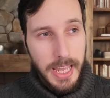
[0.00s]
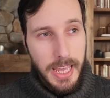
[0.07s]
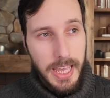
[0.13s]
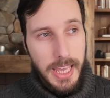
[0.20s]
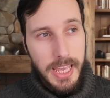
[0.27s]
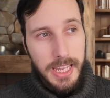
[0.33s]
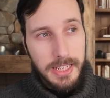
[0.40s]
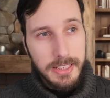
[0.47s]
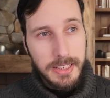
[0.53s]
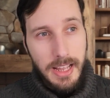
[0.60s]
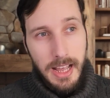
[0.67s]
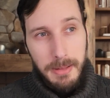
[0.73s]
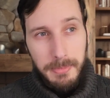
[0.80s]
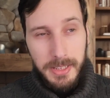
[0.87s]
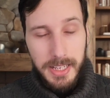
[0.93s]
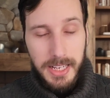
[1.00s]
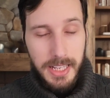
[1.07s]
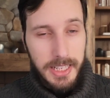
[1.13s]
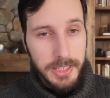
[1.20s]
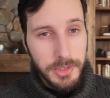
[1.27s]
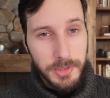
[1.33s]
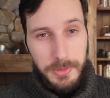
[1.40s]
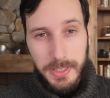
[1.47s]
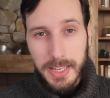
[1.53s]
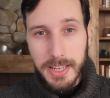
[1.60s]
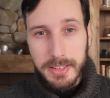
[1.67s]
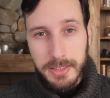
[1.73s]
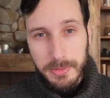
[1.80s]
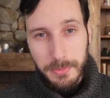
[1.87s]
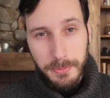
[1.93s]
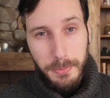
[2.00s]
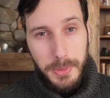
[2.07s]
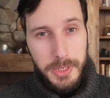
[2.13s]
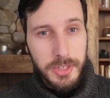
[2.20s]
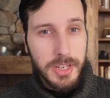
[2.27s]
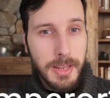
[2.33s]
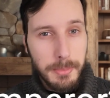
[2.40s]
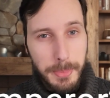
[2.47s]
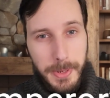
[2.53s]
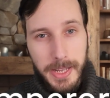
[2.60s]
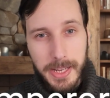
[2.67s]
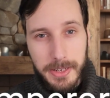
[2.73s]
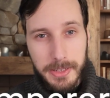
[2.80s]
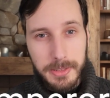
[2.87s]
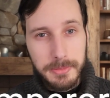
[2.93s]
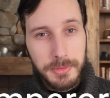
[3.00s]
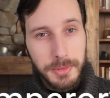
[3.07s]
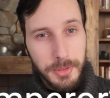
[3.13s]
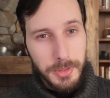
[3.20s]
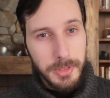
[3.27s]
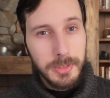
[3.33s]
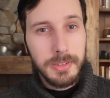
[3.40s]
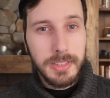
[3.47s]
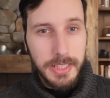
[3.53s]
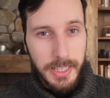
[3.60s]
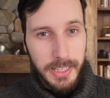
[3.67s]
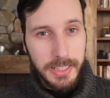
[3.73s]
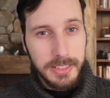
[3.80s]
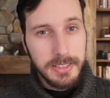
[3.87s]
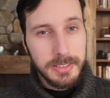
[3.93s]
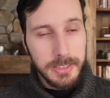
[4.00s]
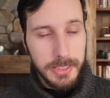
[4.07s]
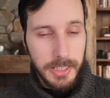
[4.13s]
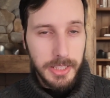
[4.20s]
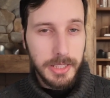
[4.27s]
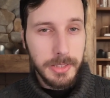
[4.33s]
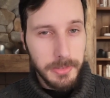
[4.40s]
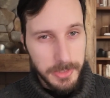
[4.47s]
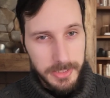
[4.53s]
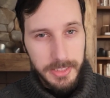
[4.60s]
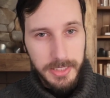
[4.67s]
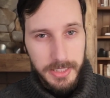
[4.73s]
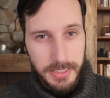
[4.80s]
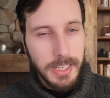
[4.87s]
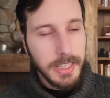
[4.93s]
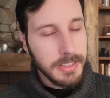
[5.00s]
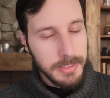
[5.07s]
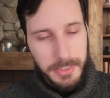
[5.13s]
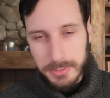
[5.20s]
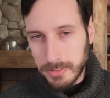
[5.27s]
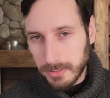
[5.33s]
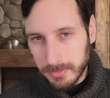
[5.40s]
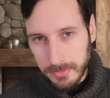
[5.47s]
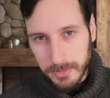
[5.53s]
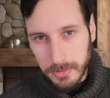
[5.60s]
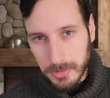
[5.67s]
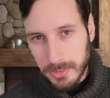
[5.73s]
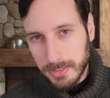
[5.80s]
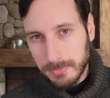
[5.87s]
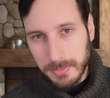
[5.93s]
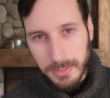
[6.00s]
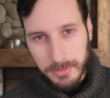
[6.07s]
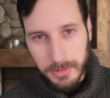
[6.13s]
and I'm gonna let you guess which empire do you think started using this? It's Nero, of course.